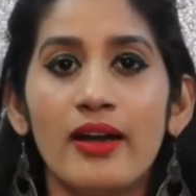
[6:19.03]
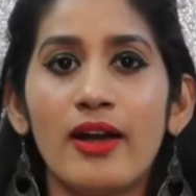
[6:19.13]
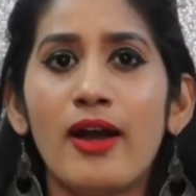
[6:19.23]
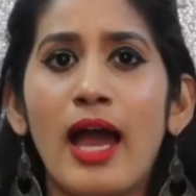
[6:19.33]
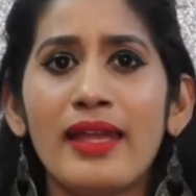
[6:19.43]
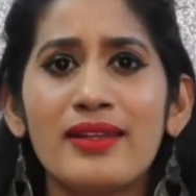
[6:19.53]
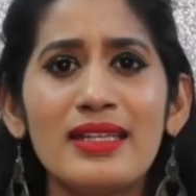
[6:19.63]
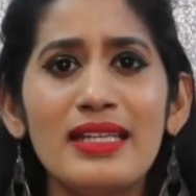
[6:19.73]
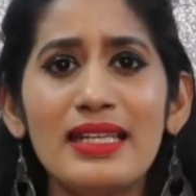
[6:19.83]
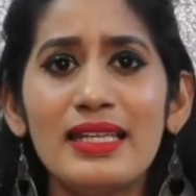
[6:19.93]
I
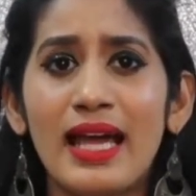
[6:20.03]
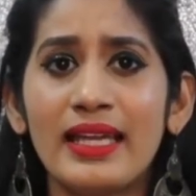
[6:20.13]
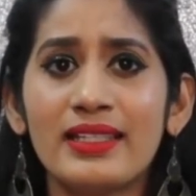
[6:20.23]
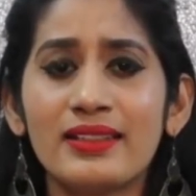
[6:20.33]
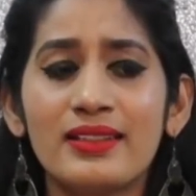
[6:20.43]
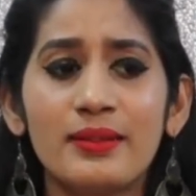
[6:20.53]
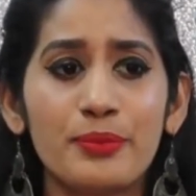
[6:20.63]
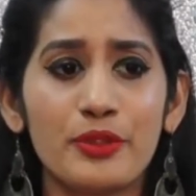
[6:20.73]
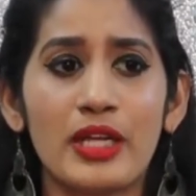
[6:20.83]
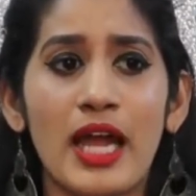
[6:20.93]
really like
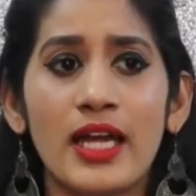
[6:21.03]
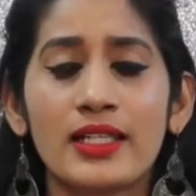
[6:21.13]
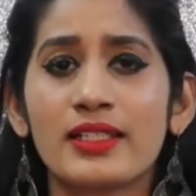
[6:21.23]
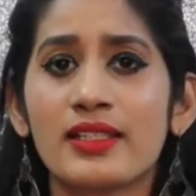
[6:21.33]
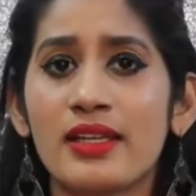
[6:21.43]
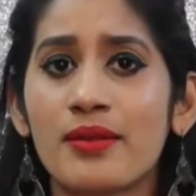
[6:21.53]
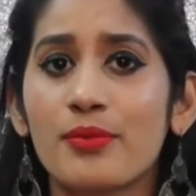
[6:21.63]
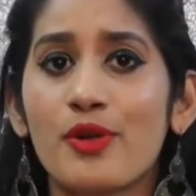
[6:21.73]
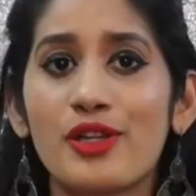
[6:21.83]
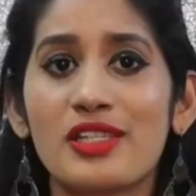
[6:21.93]
the product. The
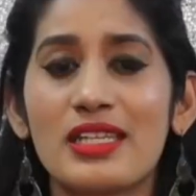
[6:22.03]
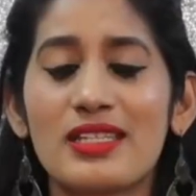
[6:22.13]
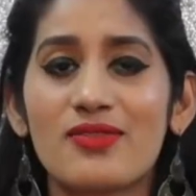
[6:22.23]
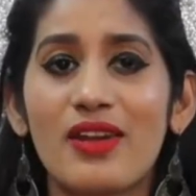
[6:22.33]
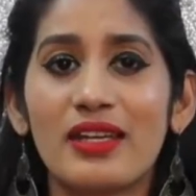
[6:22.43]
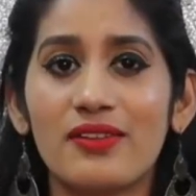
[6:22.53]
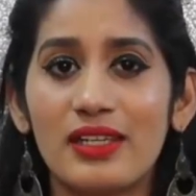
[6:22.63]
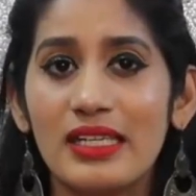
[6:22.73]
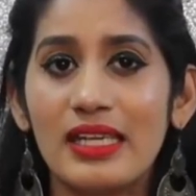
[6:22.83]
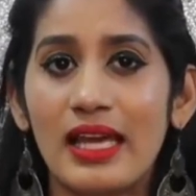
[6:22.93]
embroidery is very,
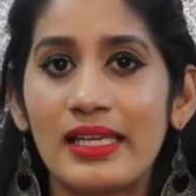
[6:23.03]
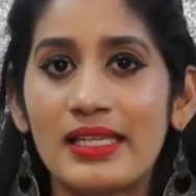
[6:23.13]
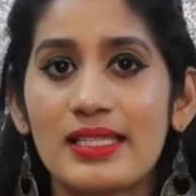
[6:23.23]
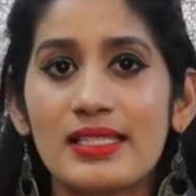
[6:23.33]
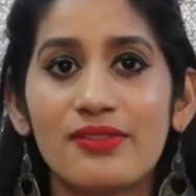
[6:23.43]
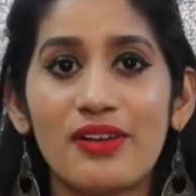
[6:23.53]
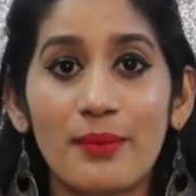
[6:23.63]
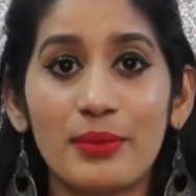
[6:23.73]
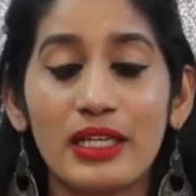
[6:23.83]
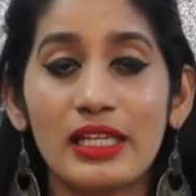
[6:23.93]
very nice. The
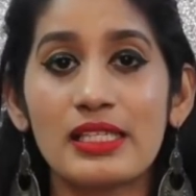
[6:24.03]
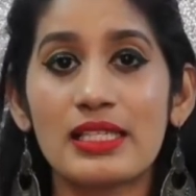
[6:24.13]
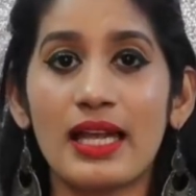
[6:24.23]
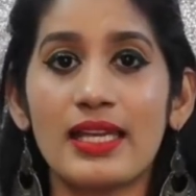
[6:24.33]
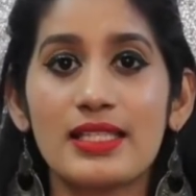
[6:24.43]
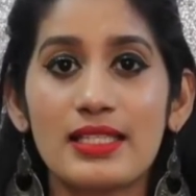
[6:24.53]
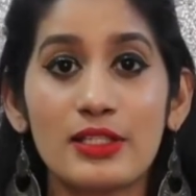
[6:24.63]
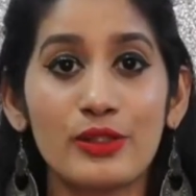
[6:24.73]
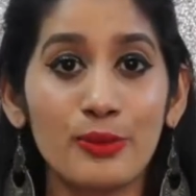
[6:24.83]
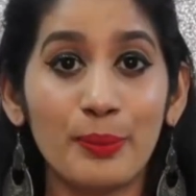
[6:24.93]
fabric is nice.
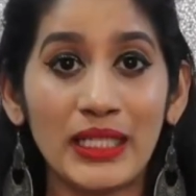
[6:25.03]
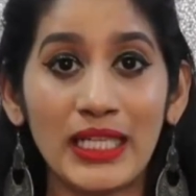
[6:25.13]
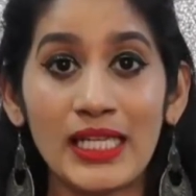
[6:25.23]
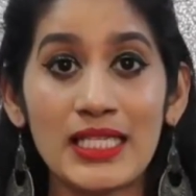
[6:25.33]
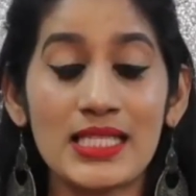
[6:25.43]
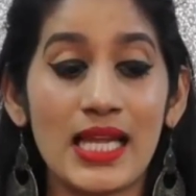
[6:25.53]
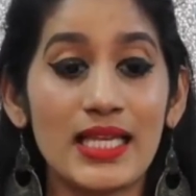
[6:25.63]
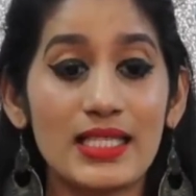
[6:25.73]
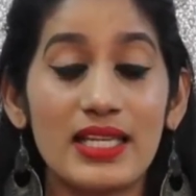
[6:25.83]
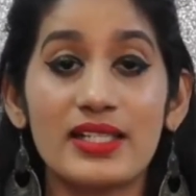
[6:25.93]
The dupatta is
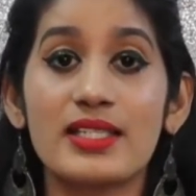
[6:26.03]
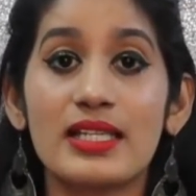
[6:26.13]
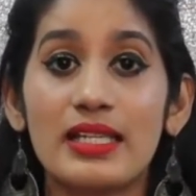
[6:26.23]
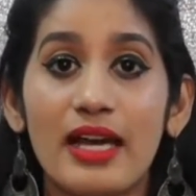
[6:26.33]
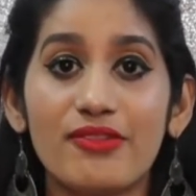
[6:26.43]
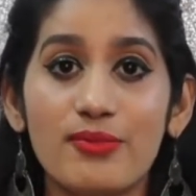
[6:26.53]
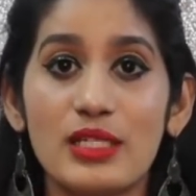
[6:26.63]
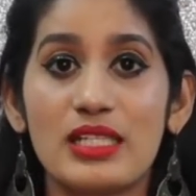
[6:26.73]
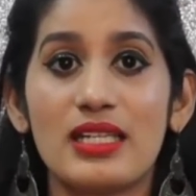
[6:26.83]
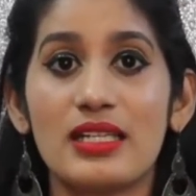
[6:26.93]
nice. There is enough
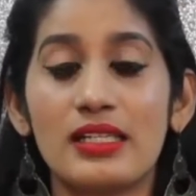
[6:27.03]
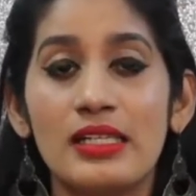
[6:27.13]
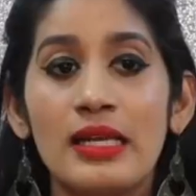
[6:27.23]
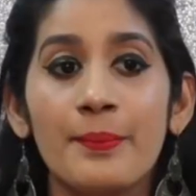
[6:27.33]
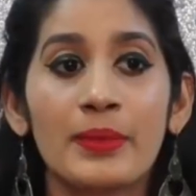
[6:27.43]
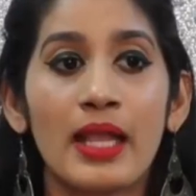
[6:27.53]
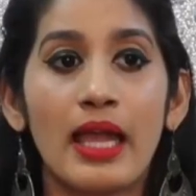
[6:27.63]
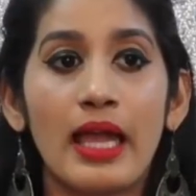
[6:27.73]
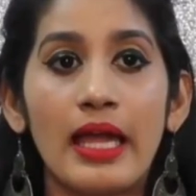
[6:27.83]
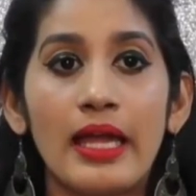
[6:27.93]
material,
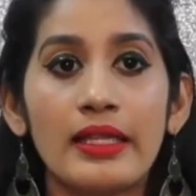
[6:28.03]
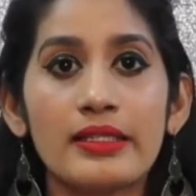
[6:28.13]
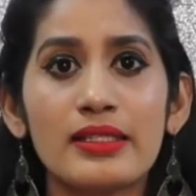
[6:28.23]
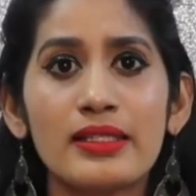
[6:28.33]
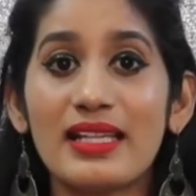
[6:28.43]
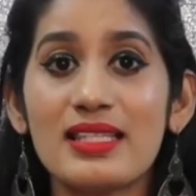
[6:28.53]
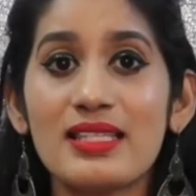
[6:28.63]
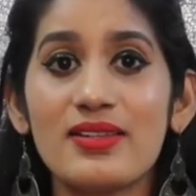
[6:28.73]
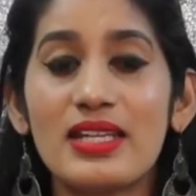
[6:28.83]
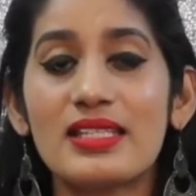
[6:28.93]
and
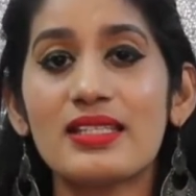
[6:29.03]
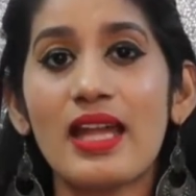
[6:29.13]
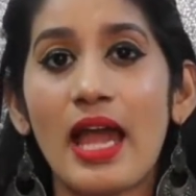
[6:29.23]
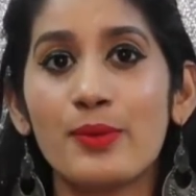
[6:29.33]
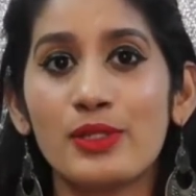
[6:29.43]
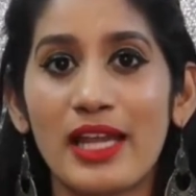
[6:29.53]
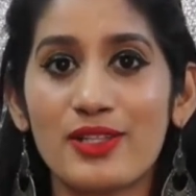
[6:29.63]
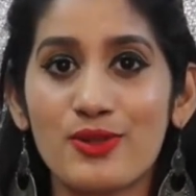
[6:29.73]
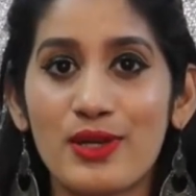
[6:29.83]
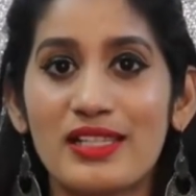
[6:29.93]
that's the reason I would
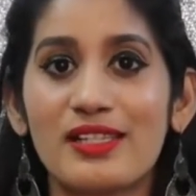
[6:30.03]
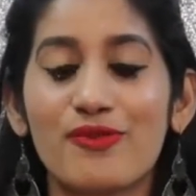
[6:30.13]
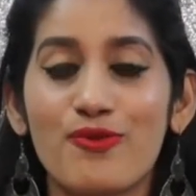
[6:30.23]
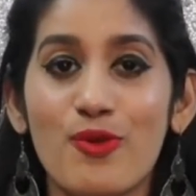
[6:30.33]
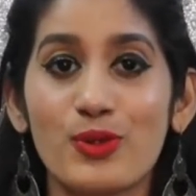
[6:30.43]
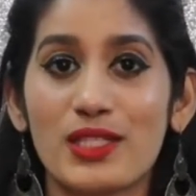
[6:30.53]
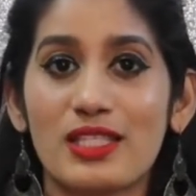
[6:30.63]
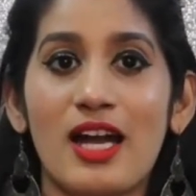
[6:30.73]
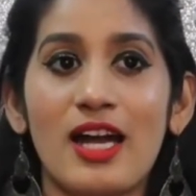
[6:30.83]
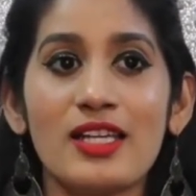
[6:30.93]
like to rate it 4
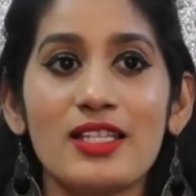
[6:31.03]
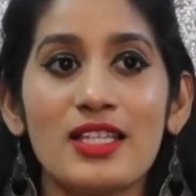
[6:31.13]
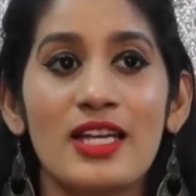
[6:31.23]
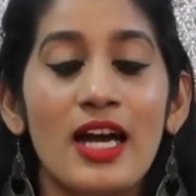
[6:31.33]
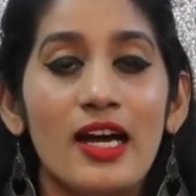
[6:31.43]
stars.